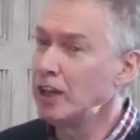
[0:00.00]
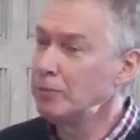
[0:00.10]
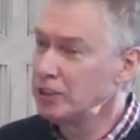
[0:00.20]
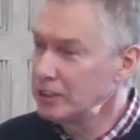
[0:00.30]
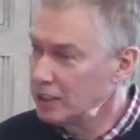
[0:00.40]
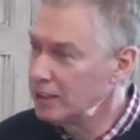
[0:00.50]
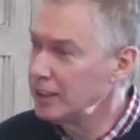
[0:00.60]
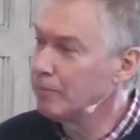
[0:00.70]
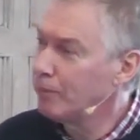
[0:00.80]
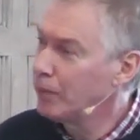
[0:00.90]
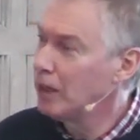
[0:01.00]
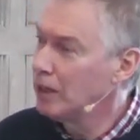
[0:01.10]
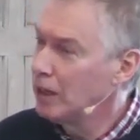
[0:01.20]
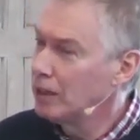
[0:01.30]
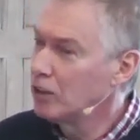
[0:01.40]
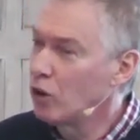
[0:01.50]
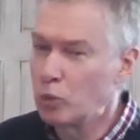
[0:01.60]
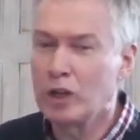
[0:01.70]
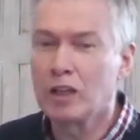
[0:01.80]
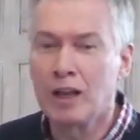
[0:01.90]
from time to time,
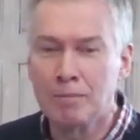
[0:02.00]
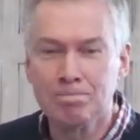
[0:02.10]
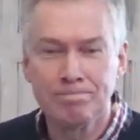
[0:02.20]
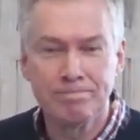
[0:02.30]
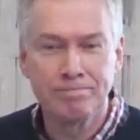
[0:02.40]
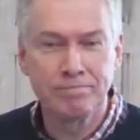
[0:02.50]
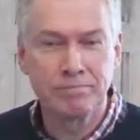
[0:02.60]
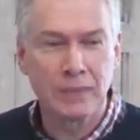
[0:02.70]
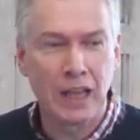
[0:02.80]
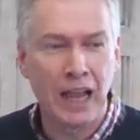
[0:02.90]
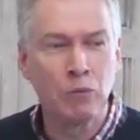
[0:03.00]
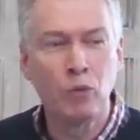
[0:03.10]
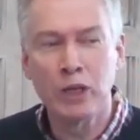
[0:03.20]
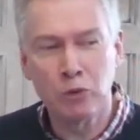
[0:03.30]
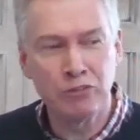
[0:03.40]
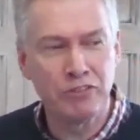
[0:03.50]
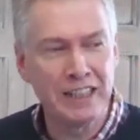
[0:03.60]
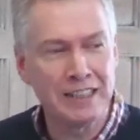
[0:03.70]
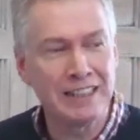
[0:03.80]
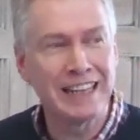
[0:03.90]
God will come and we will
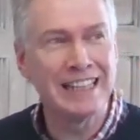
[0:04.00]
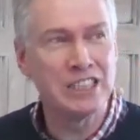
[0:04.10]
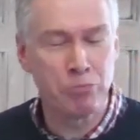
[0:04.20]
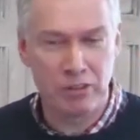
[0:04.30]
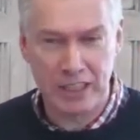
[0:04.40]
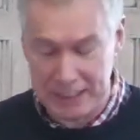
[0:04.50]
feel his